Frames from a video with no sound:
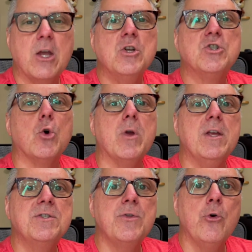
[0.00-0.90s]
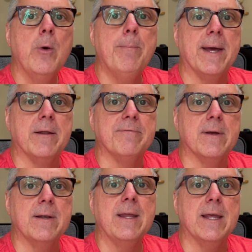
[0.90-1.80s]
So is there a
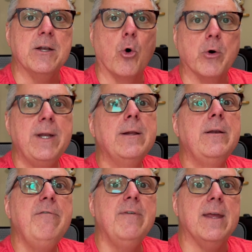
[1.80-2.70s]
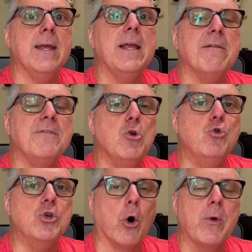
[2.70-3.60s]
benefit in owning an EV if you
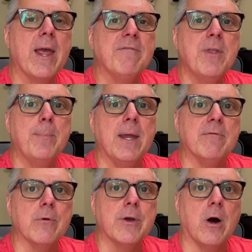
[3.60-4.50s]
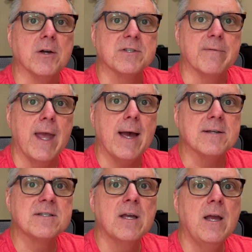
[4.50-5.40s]
don't have to pay for the cost of
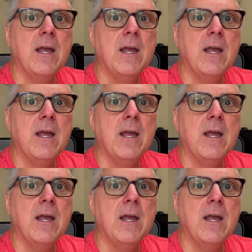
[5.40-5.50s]
gas,